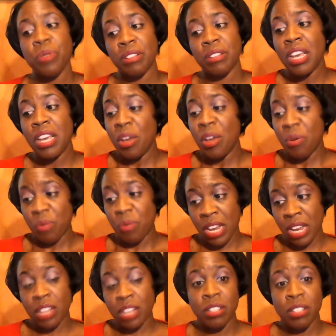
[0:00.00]
And when
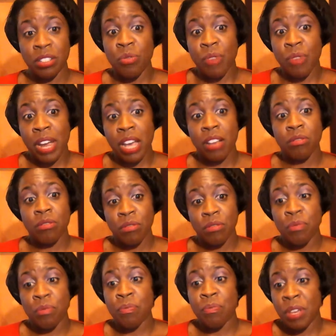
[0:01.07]
I looked around
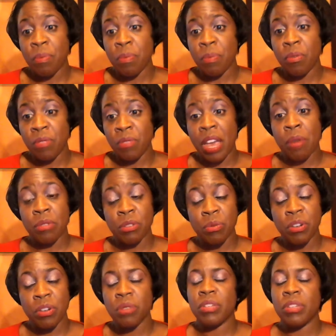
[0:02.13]
the people that I was
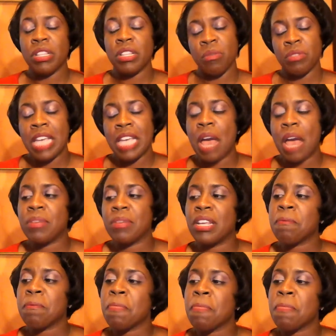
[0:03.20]
working with, it was happening.